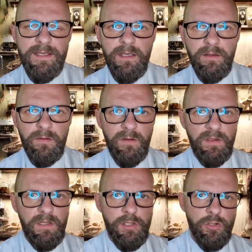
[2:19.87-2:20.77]
into the
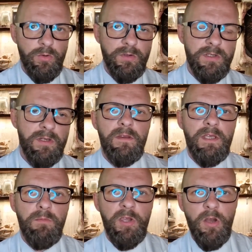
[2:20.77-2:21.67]
tissues,
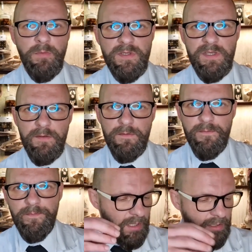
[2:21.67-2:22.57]
they become stiff.
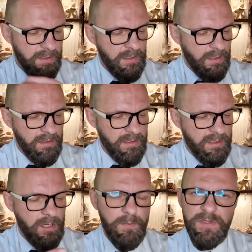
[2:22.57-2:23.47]
It
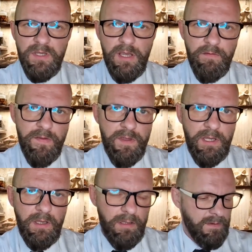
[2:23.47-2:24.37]
stops
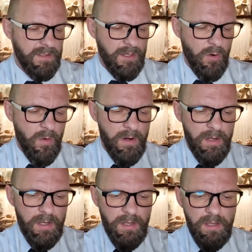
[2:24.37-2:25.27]
everything. So
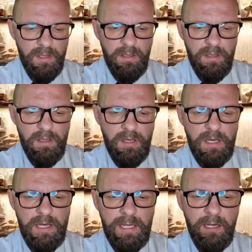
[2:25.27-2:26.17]

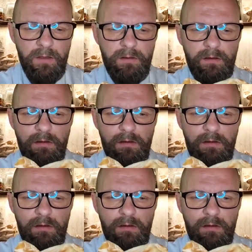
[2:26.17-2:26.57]
I cannot